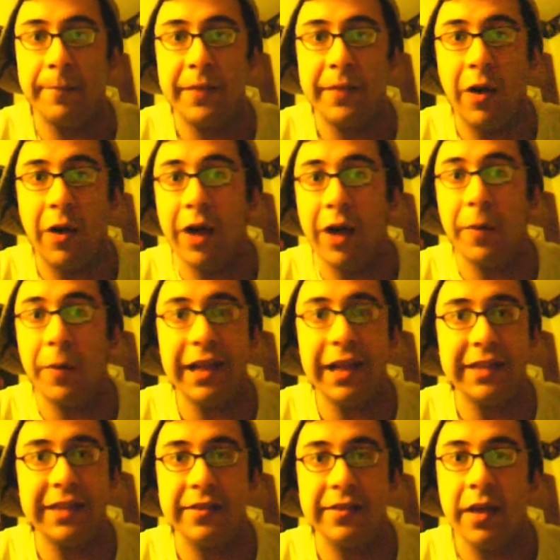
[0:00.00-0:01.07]
Now,
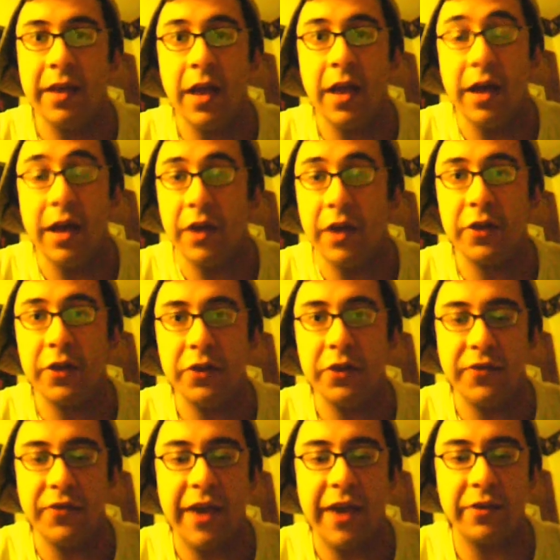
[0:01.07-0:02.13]
autopilot's another huge
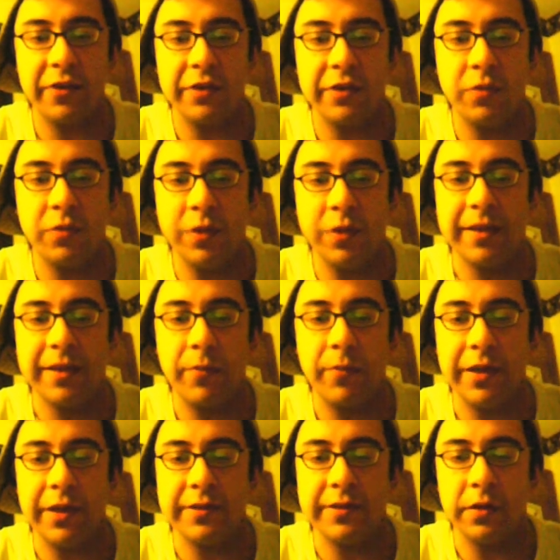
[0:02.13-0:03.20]
factor as to what
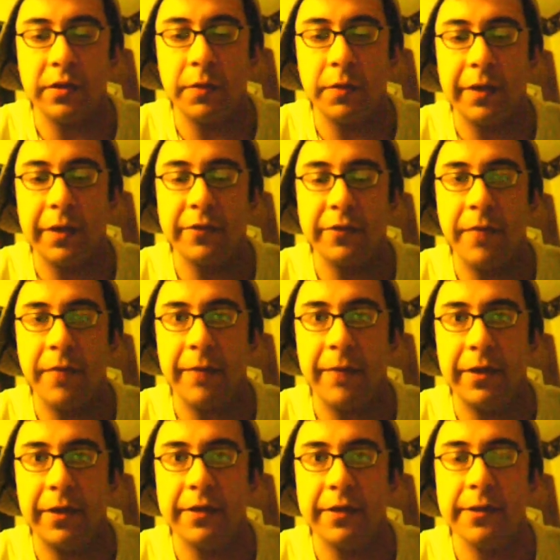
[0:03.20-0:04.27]
separates good players from bad
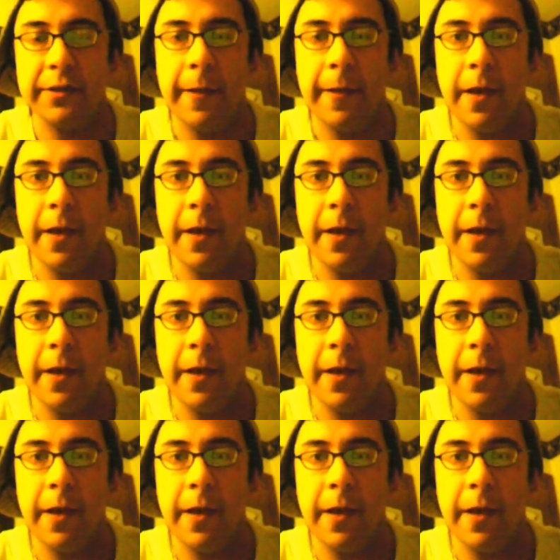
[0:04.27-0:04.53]
players,